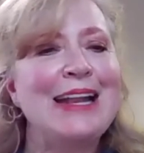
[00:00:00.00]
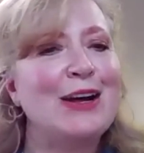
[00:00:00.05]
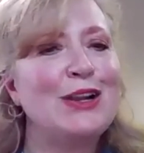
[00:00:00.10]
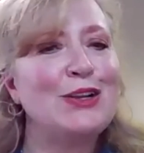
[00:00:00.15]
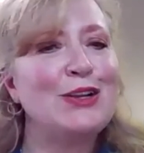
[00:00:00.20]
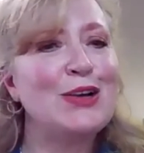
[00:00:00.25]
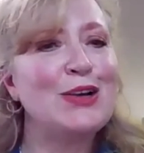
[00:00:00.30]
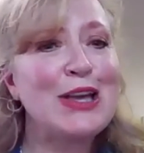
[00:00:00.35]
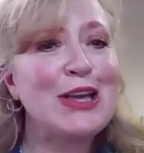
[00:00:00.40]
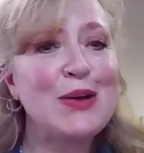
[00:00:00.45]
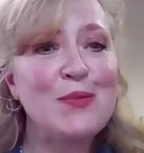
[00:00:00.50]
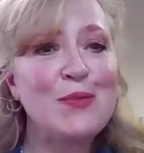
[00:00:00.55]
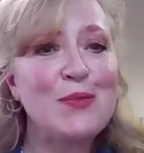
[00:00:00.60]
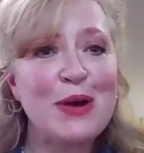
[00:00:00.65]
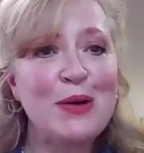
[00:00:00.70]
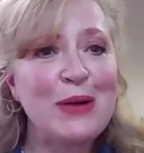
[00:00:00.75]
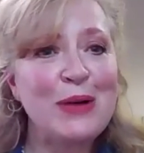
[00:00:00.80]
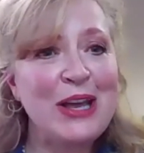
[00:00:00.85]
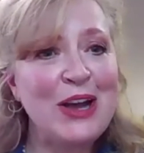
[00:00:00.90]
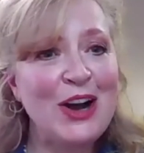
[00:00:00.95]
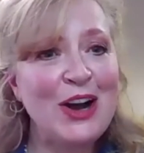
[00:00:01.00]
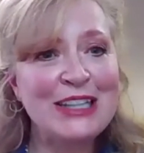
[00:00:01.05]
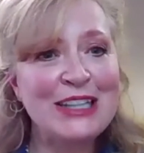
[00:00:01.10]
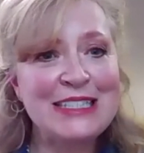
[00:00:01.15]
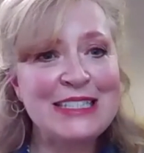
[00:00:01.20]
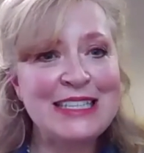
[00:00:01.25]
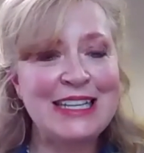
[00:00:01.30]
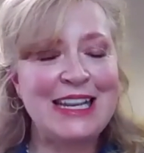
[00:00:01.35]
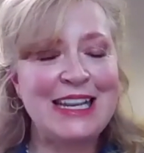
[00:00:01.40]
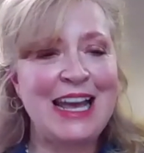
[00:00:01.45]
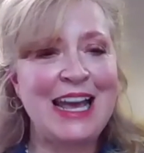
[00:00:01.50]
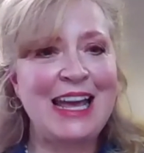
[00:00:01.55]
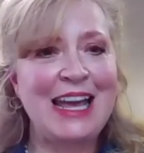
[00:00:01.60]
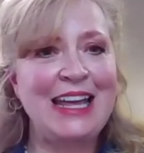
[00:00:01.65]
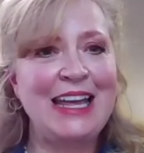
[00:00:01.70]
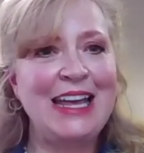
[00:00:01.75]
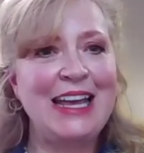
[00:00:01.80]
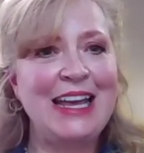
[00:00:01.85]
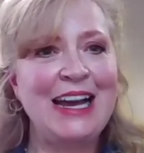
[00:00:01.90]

Look at where we are today.